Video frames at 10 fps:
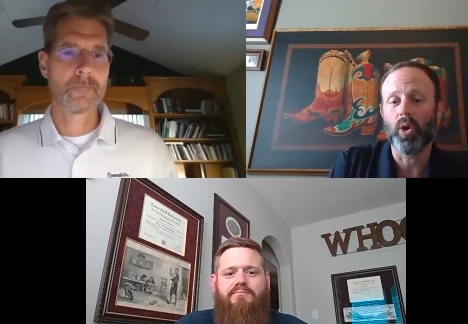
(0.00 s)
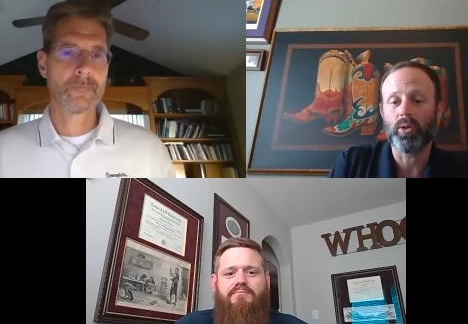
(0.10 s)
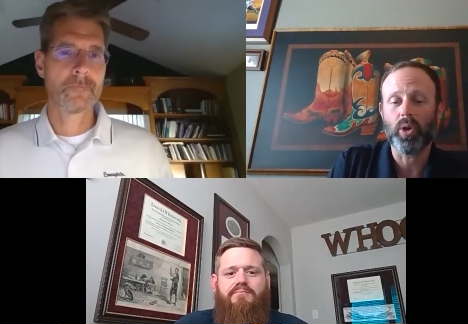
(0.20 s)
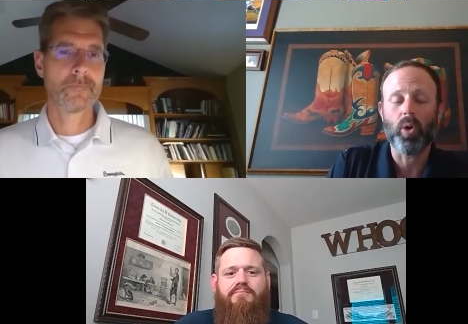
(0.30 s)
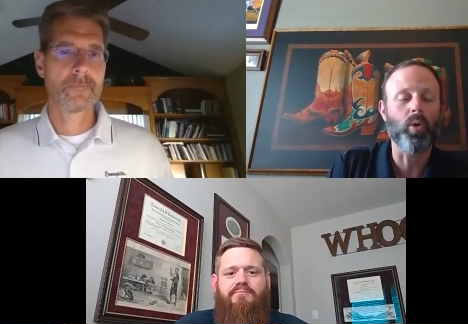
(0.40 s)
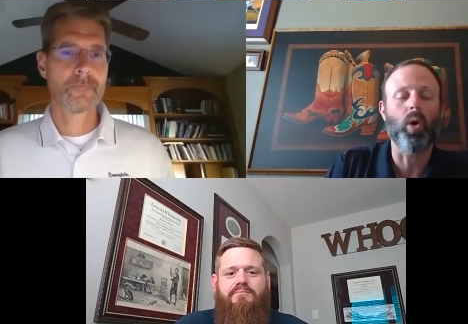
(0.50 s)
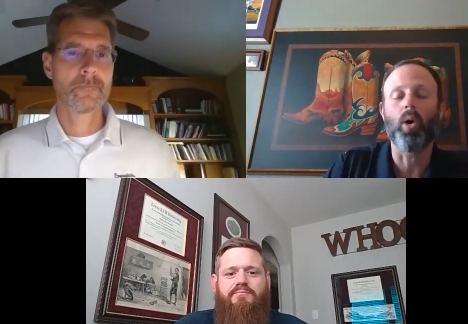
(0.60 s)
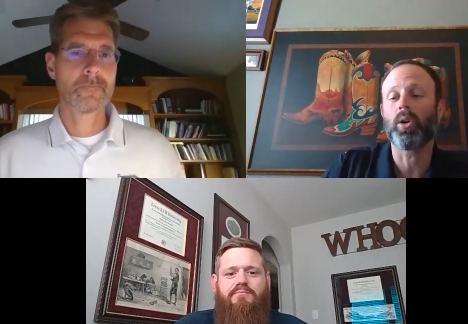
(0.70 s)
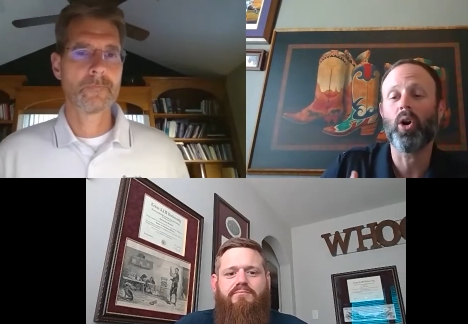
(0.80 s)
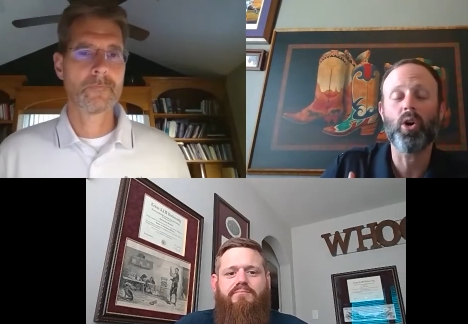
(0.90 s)
Speaker 1: total
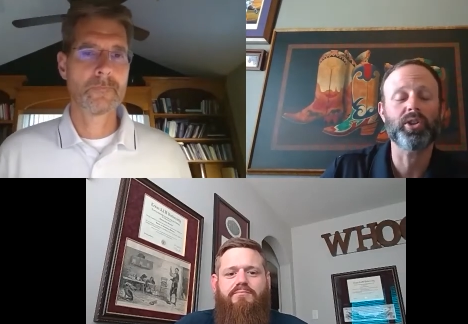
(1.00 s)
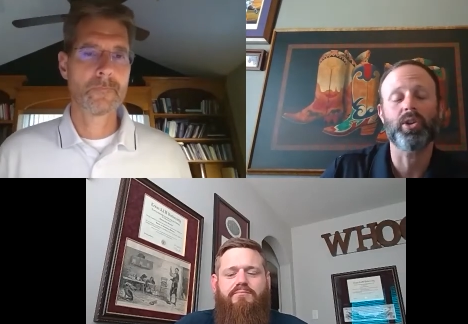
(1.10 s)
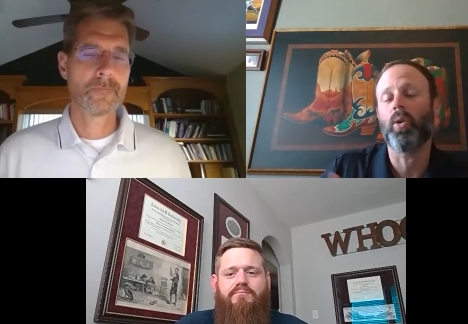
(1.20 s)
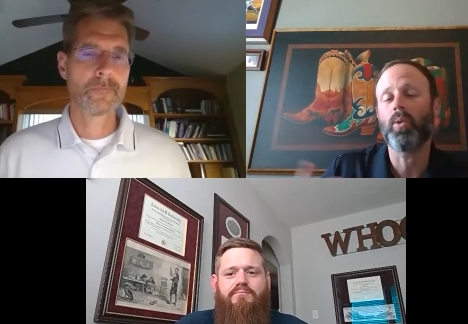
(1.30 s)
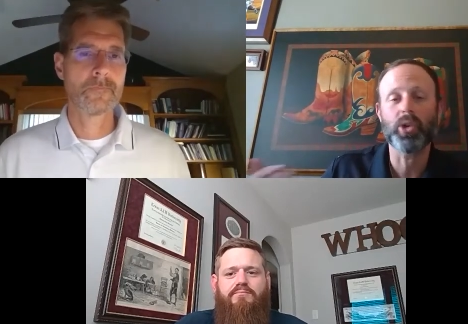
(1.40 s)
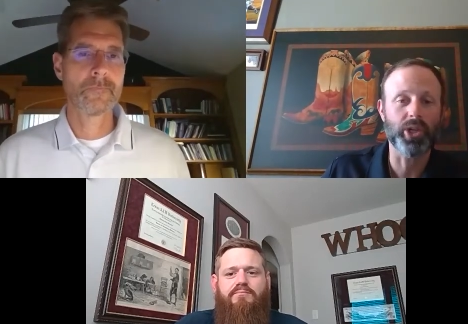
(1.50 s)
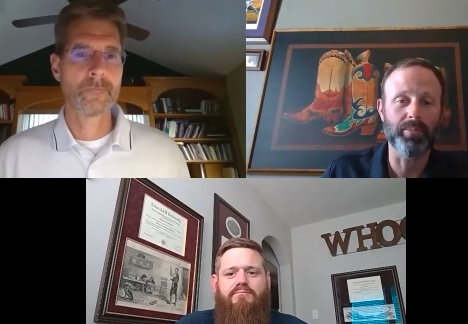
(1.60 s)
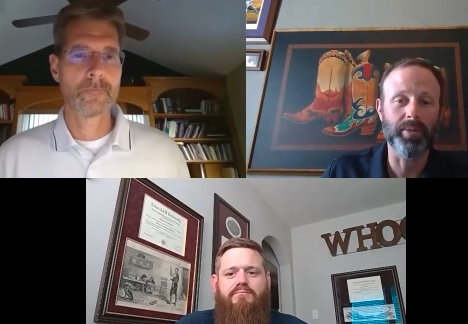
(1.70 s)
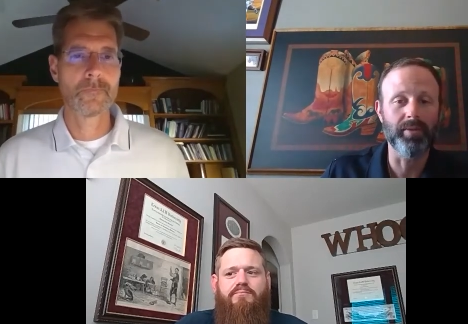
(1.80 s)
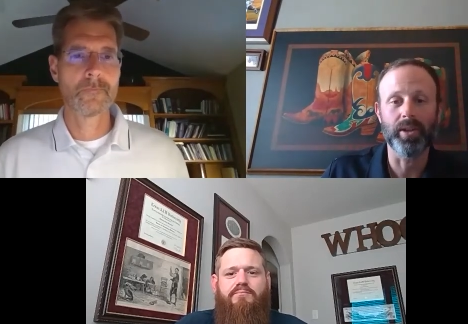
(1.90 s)
cost ownership
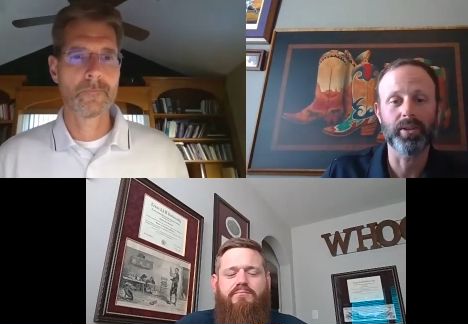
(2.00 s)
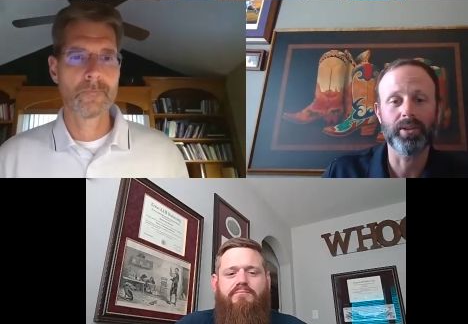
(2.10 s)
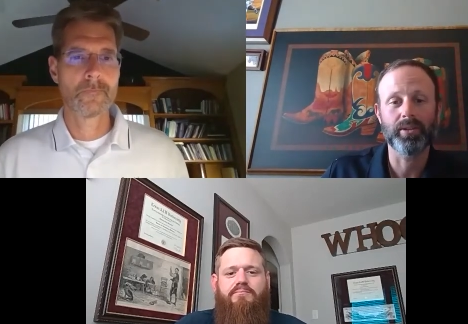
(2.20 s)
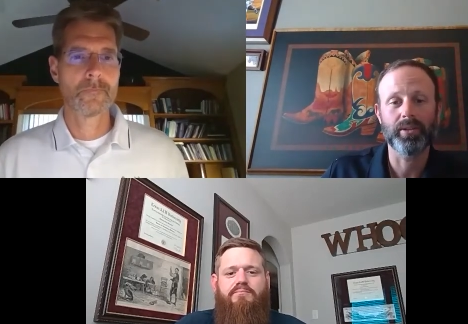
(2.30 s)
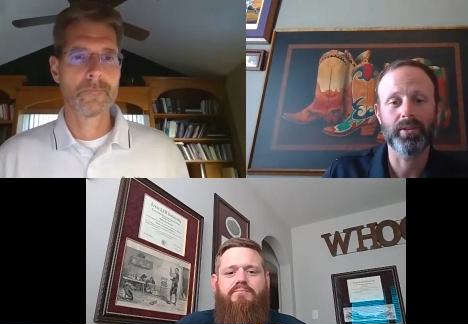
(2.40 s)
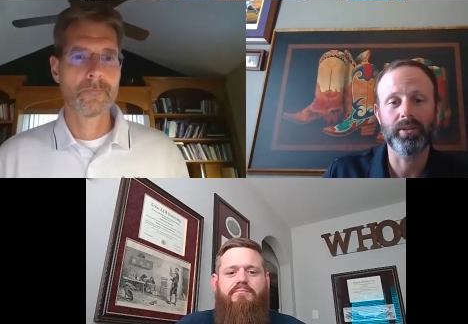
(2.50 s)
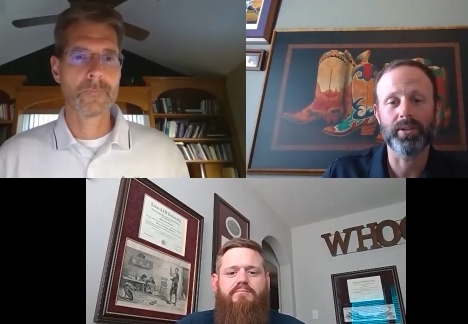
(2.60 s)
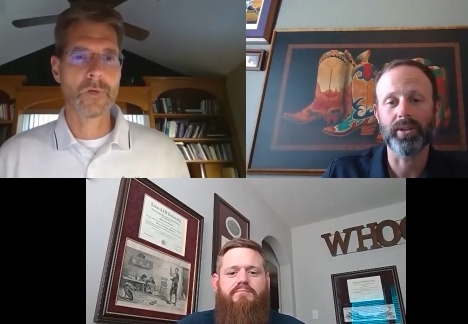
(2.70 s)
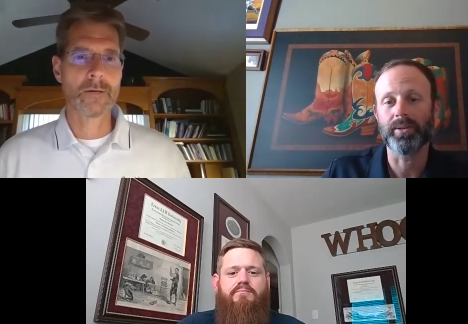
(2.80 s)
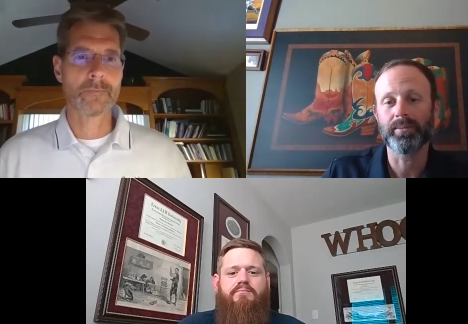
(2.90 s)
of this.
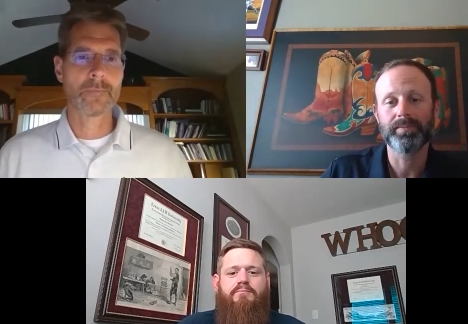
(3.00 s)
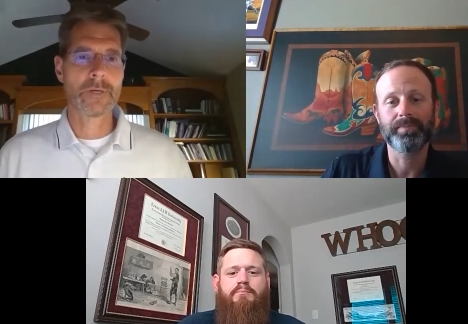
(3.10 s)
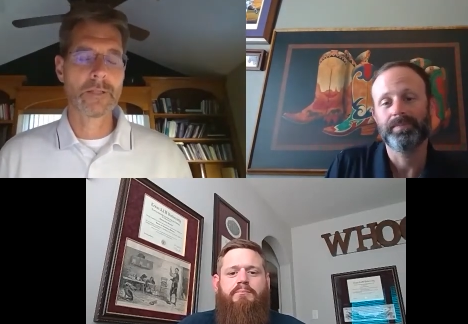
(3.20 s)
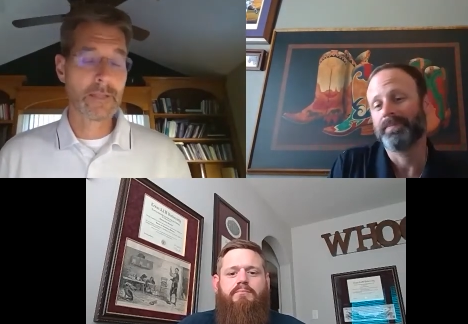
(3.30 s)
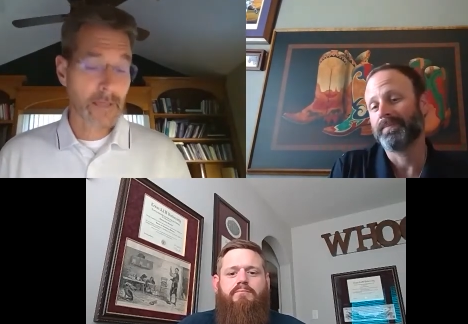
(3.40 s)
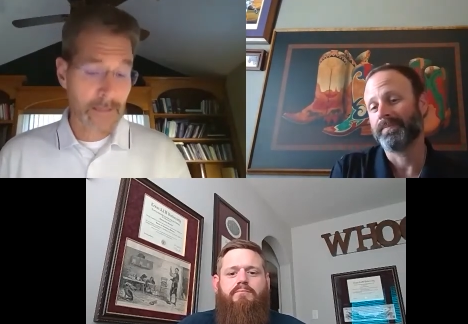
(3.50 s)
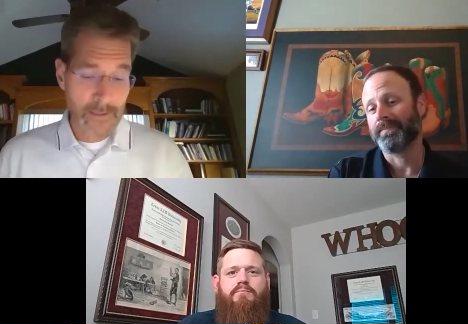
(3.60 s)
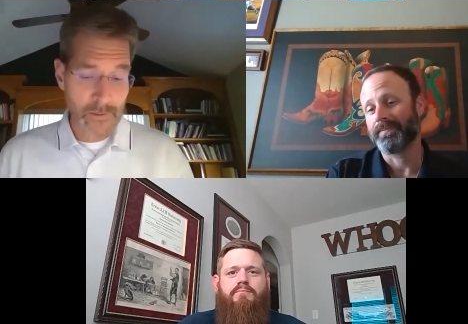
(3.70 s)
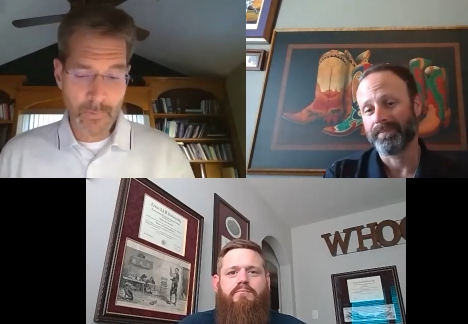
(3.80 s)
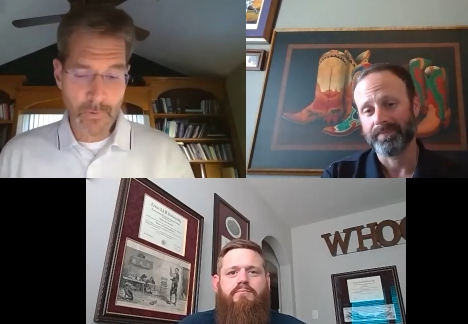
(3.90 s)
So
Speaker 2: that, that's a
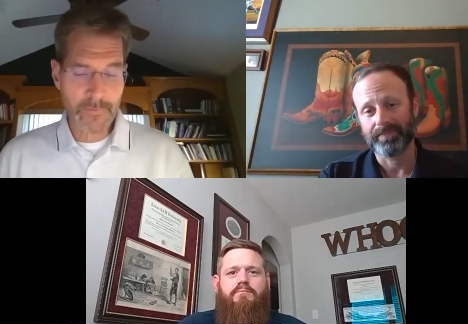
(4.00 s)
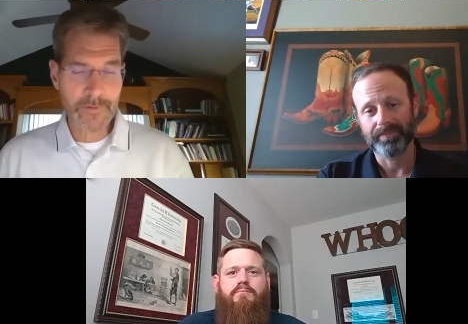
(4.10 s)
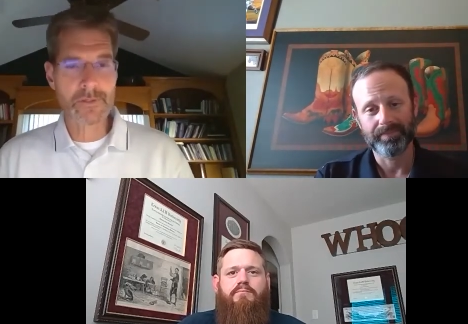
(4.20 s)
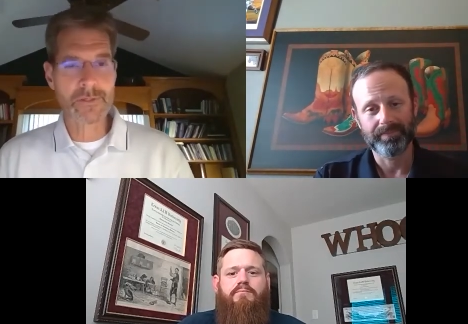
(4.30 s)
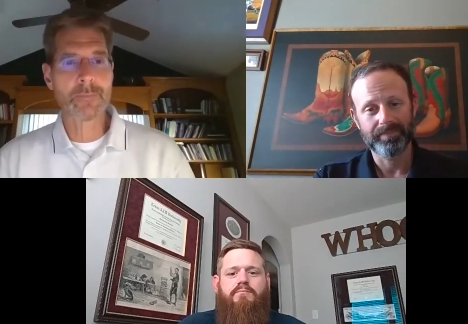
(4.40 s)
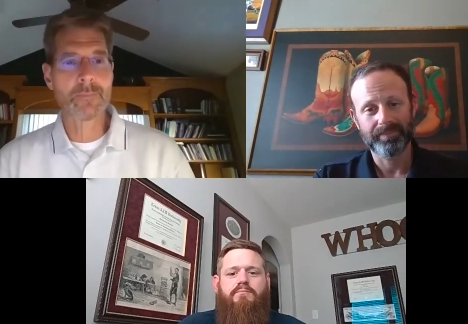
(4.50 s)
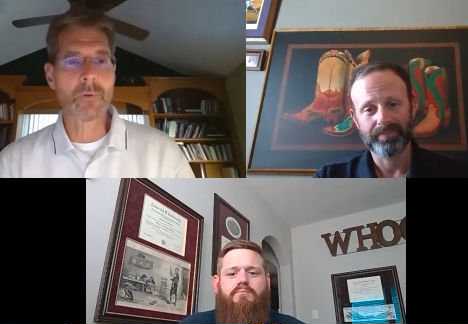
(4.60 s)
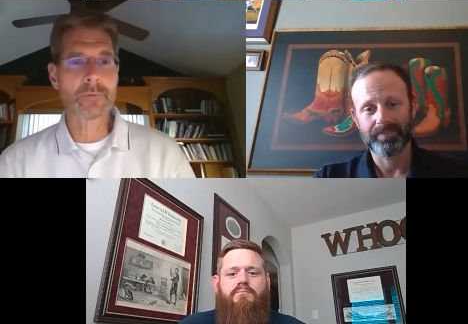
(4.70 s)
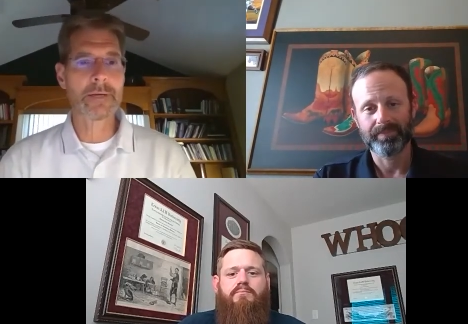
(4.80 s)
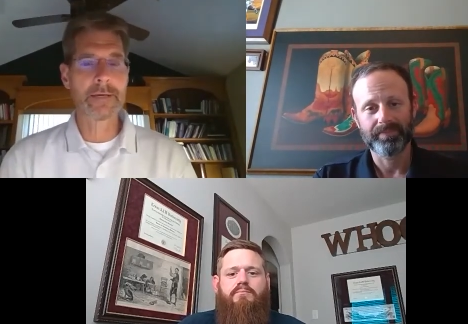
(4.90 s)
perfect example.
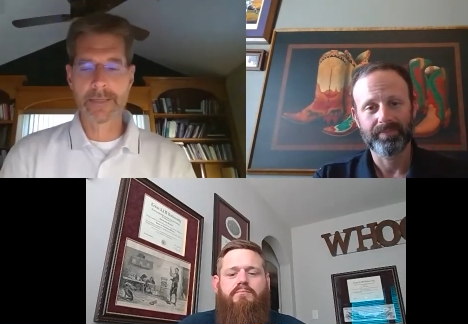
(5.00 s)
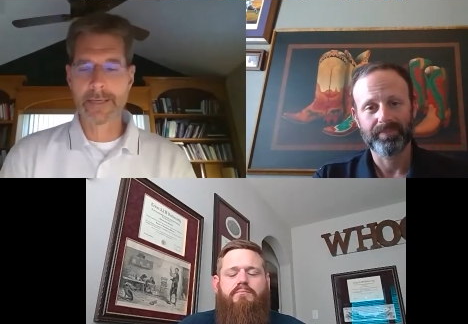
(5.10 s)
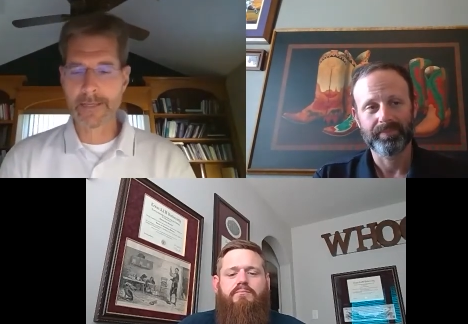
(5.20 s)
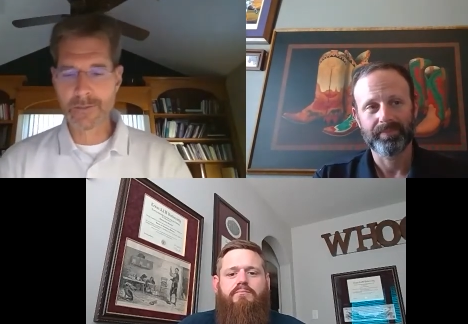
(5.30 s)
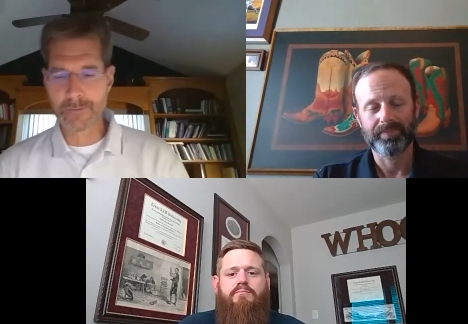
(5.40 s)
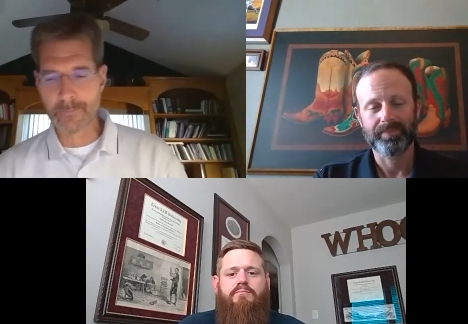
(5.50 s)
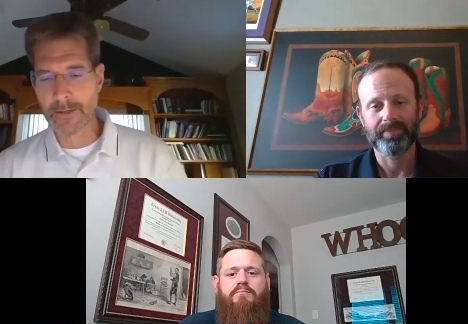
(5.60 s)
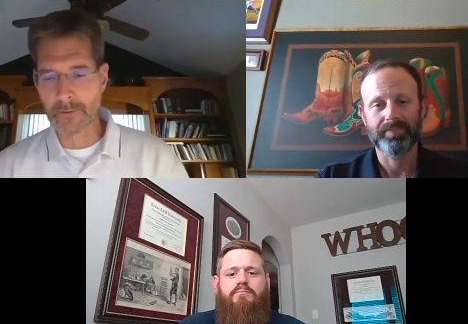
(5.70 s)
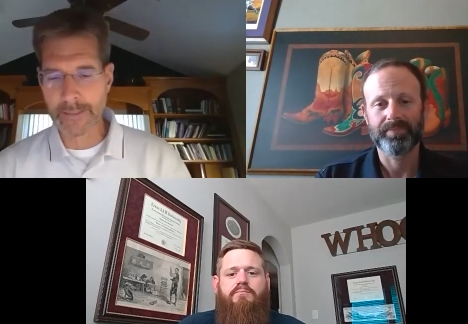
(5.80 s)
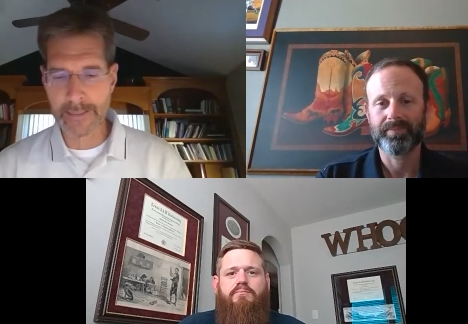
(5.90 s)
Get gas, bottled
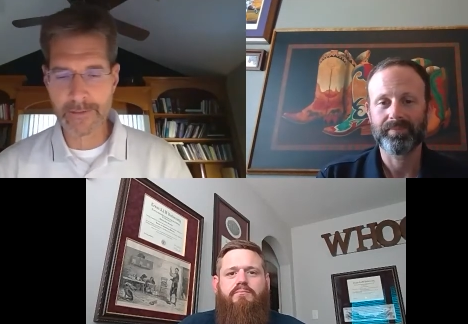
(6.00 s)
gas is